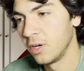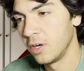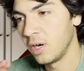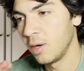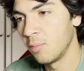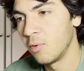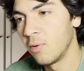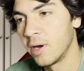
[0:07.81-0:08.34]

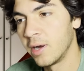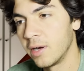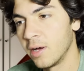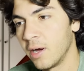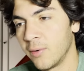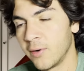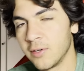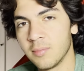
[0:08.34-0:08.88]
Number one,
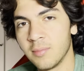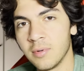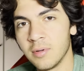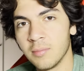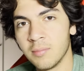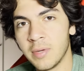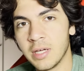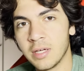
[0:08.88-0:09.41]
I wanted to
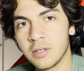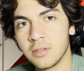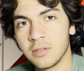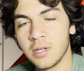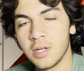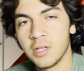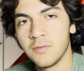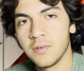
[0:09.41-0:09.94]
make
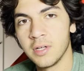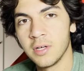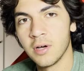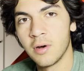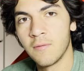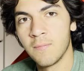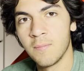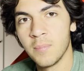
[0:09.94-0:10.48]
today's
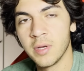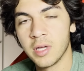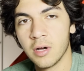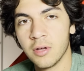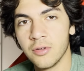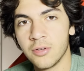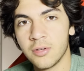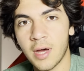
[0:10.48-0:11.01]
video
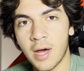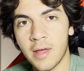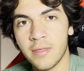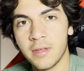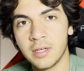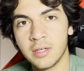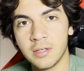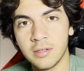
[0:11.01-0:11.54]
because I
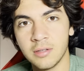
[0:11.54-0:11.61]
think